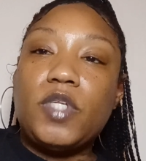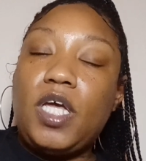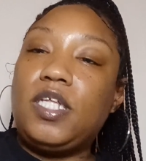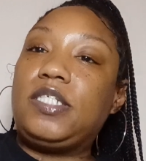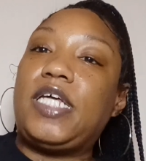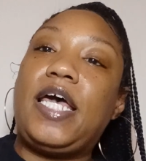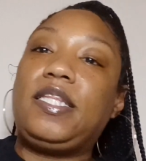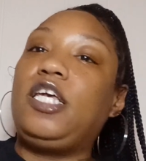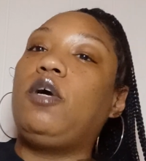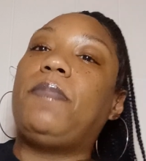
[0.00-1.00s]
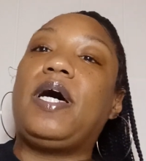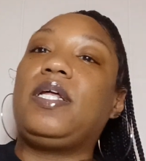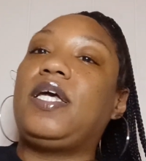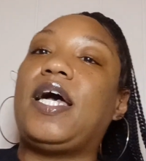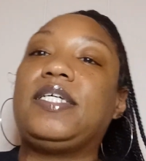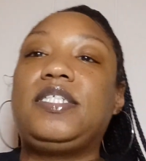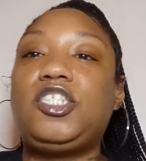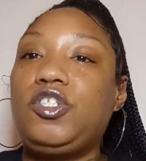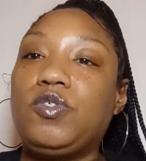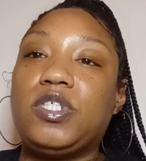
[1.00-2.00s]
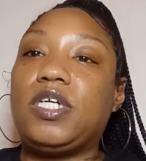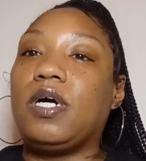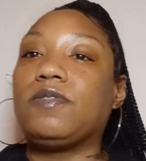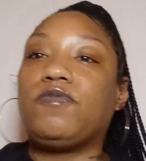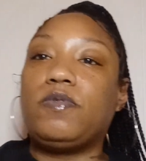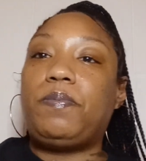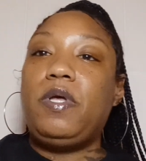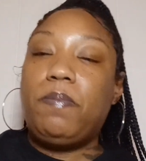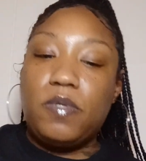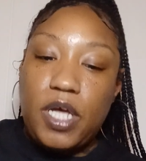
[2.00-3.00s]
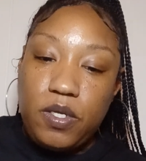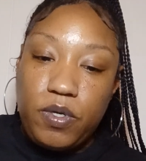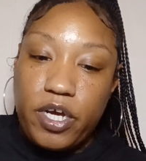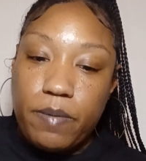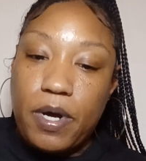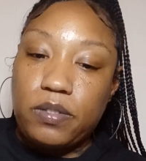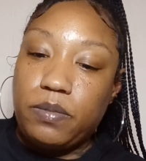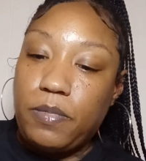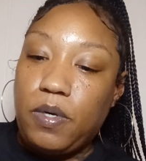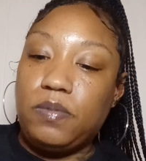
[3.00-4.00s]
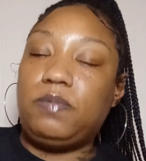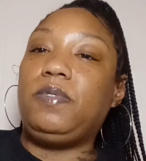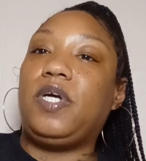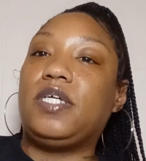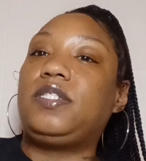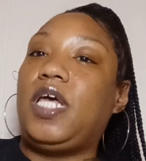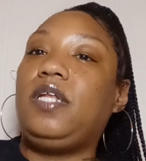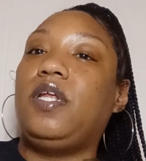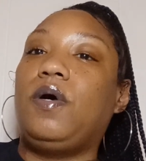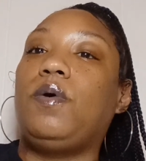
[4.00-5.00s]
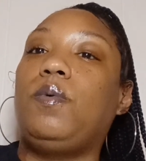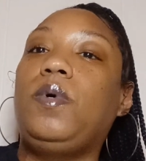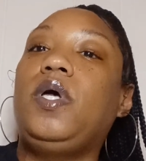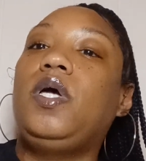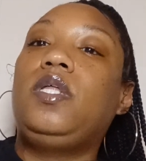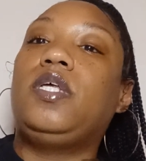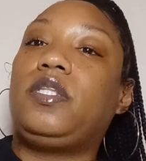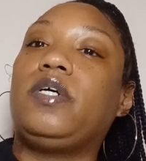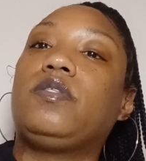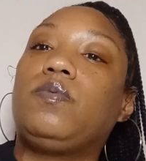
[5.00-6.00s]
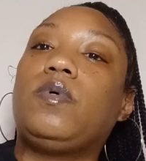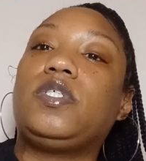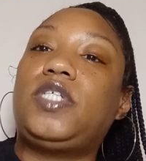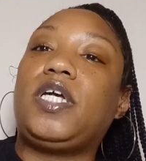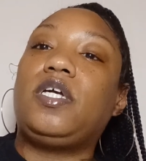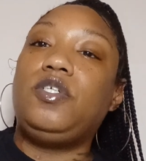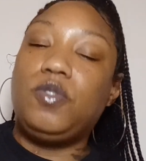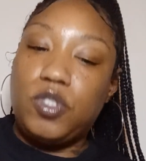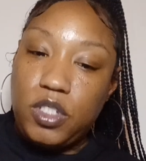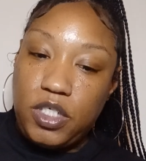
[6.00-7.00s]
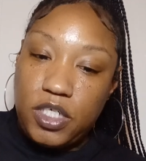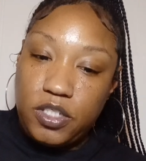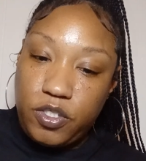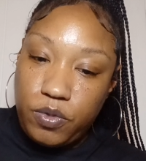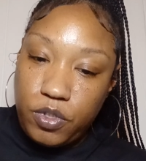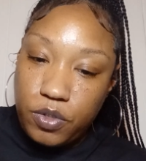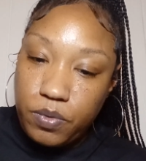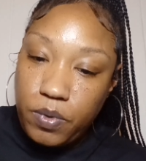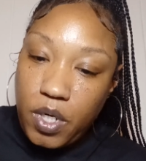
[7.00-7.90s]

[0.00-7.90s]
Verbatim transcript: And the sad thing about it, guys, this usually comes from people that you care about the most because they know that they're the ones that can usually get to you.